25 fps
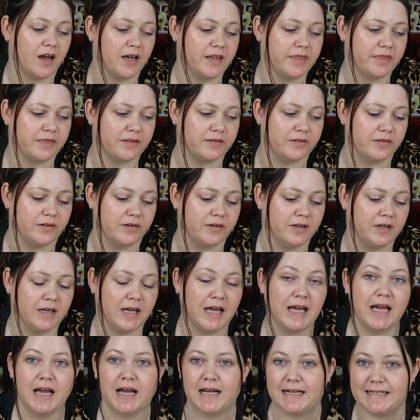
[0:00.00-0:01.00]
I thought
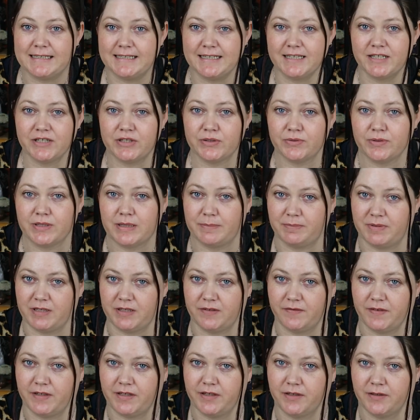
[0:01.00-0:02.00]
I need to do an
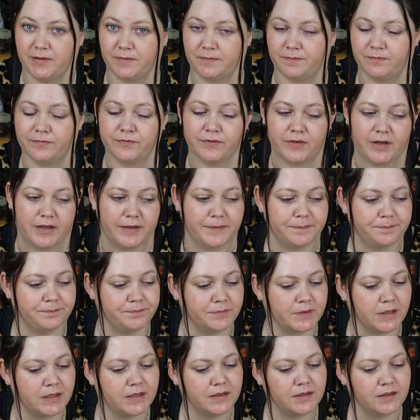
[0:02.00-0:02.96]
empties video, right?